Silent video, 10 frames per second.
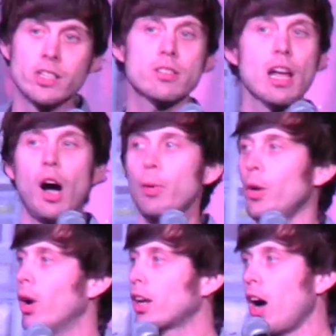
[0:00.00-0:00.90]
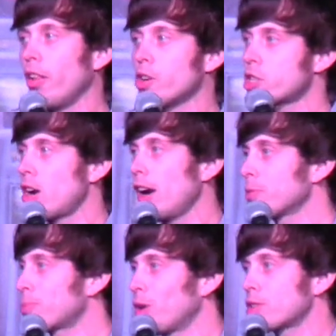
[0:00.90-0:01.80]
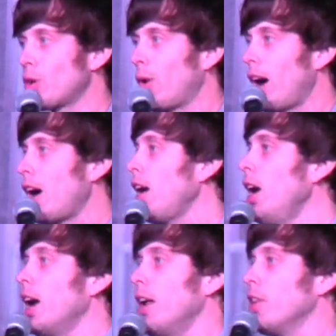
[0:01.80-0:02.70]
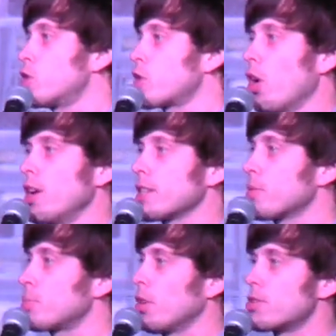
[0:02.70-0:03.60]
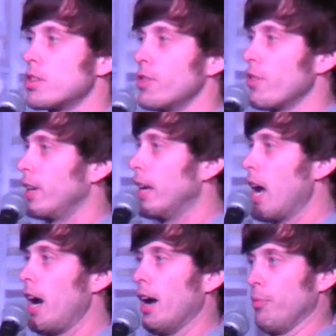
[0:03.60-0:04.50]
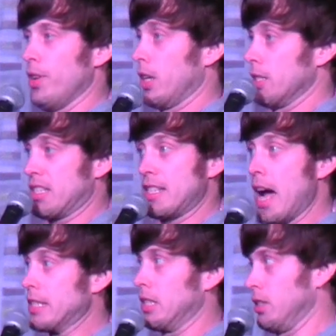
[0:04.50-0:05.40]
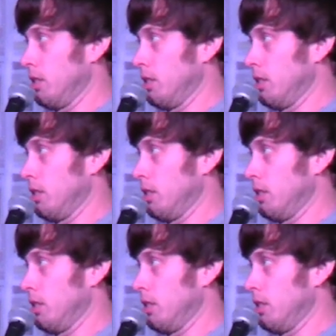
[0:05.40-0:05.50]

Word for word: Just tell me what color shirt I'm supposed to wear and the chores I'm supposed to do for the day. I'm fucking set.